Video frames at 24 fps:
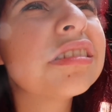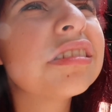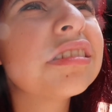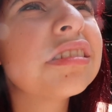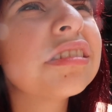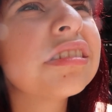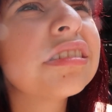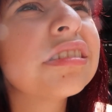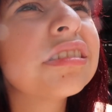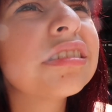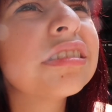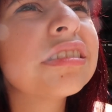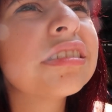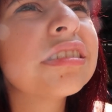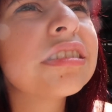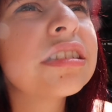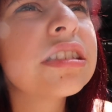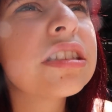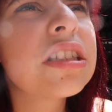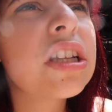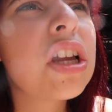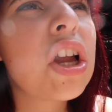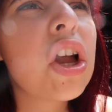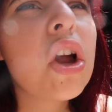Olio Ipiu.
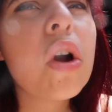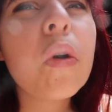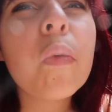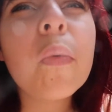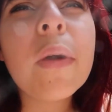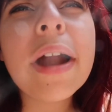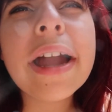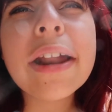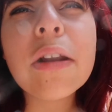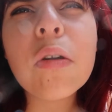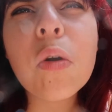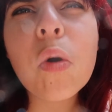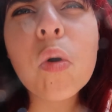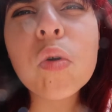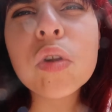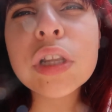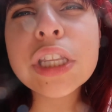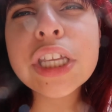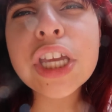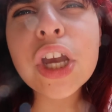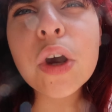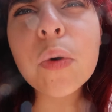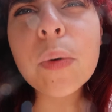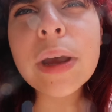We're at
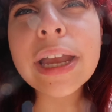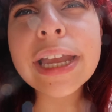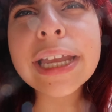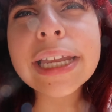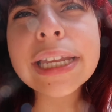Olio